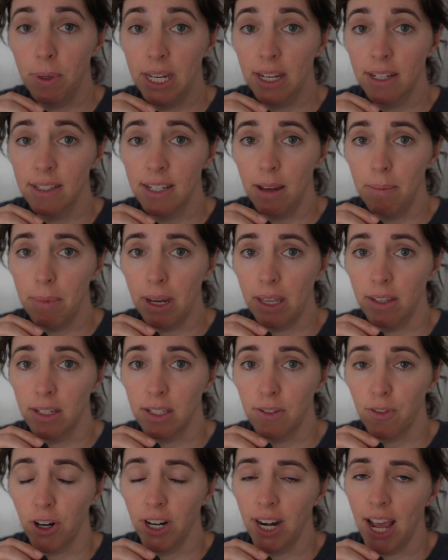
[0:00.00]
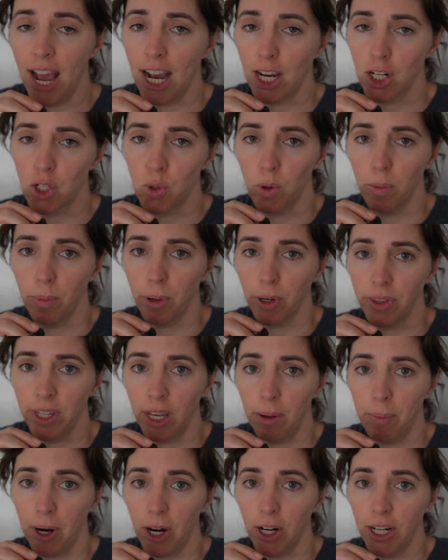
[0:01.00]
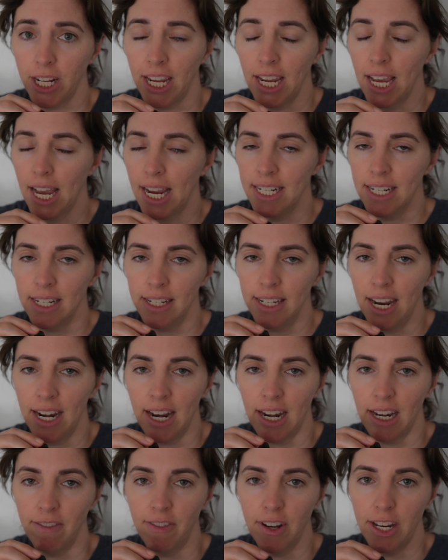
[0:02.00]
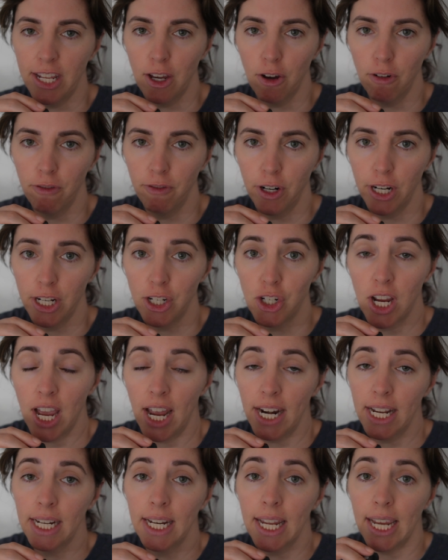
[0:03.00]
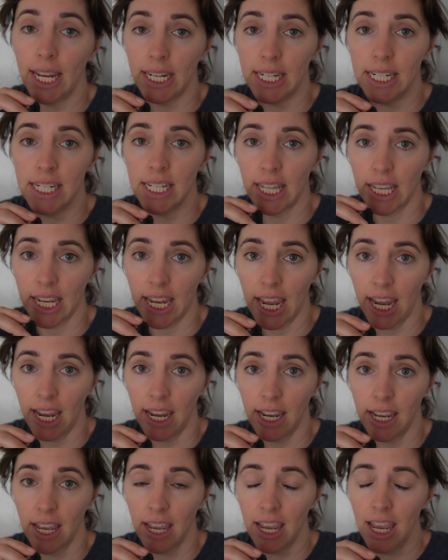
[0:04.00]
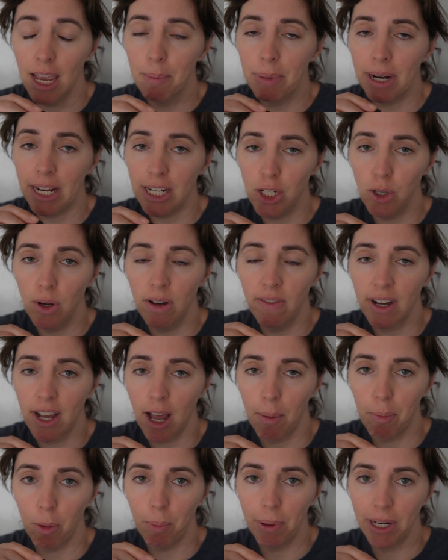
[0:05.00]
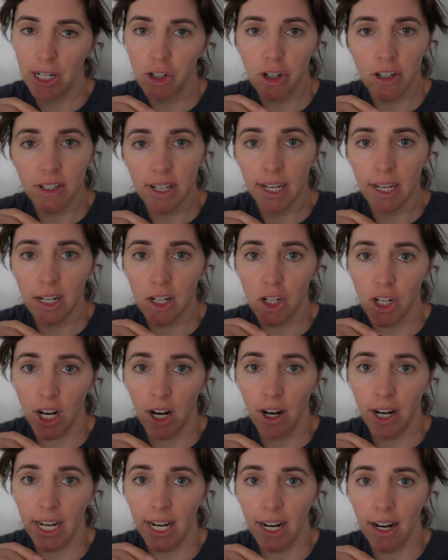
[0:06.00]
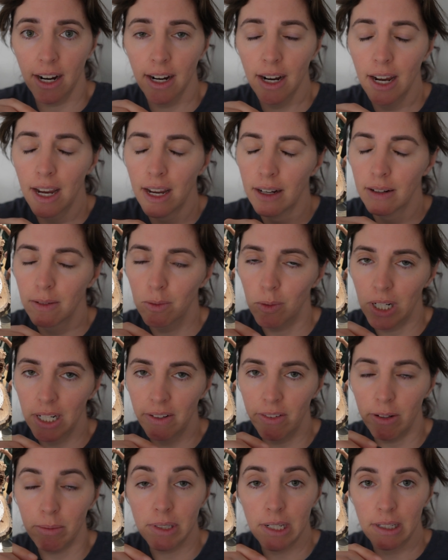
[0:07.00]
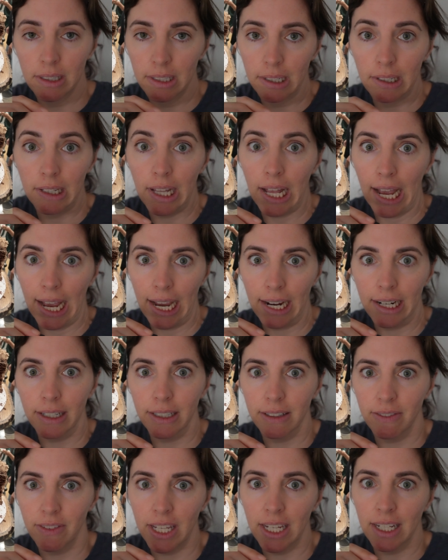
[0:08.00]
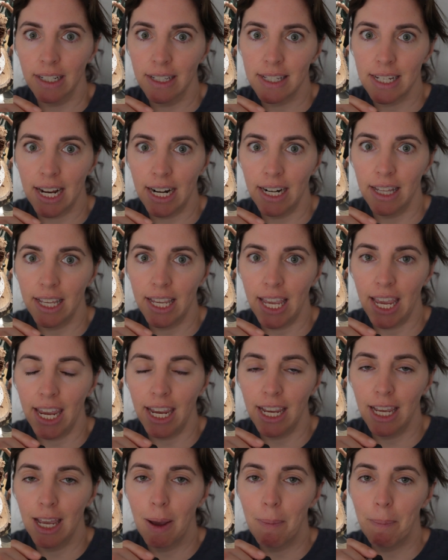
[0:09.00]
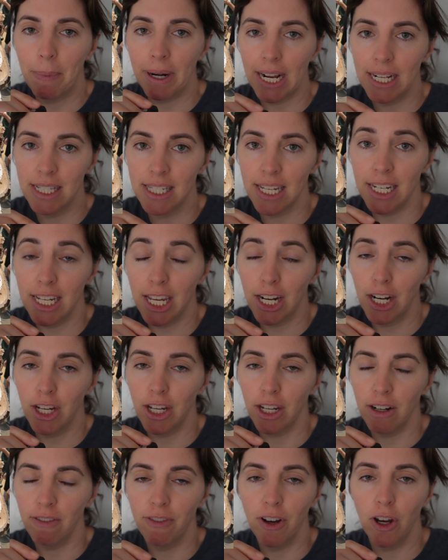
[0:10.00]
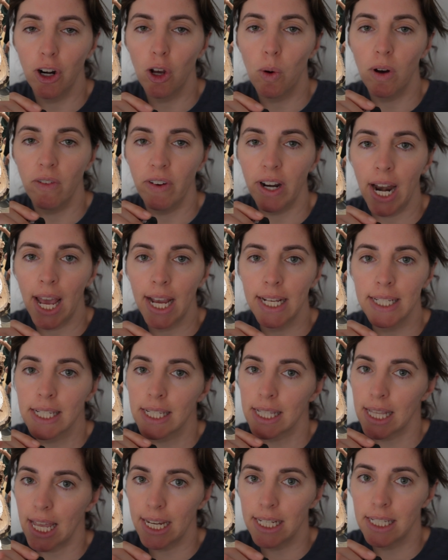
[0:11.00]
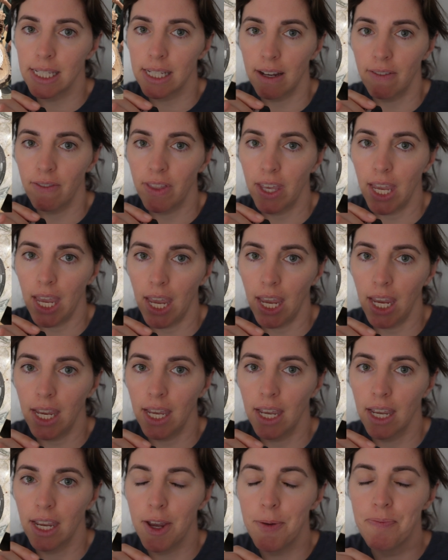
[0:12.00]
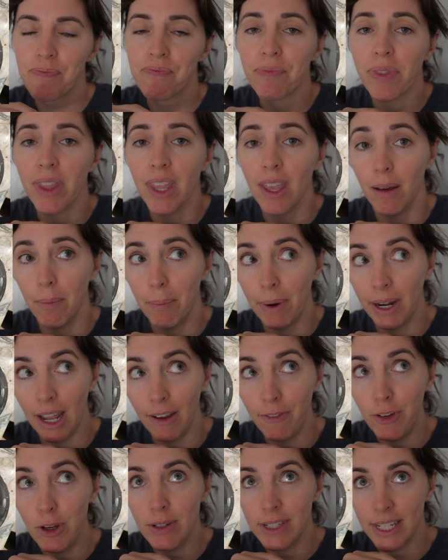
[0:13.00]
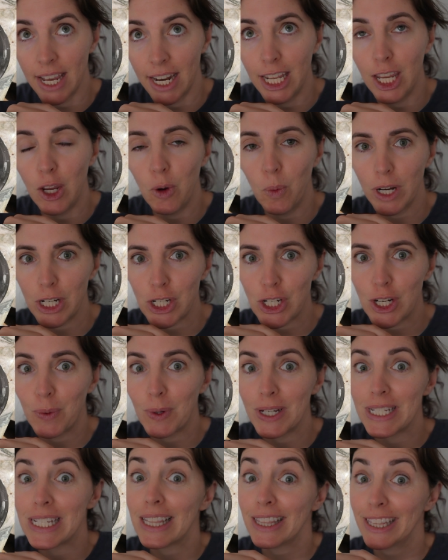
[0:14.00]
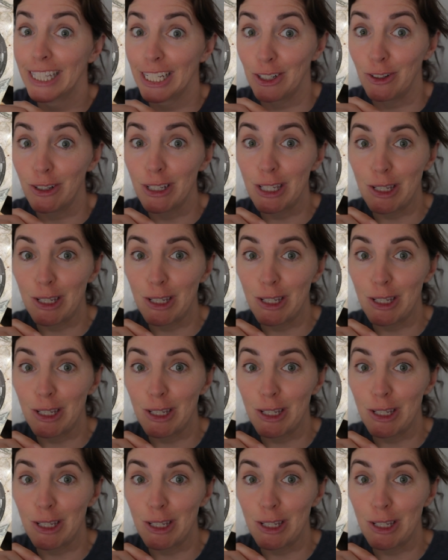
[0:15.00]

because I made this for an actual birthday party, I didn't get any video footage cutting into the cake, but I do have a couple pictures I can share here. One of them's a little haggard of the inside of the cake, but I did get a good photo of a nice slice of the cake. My nephew said he wished it was a little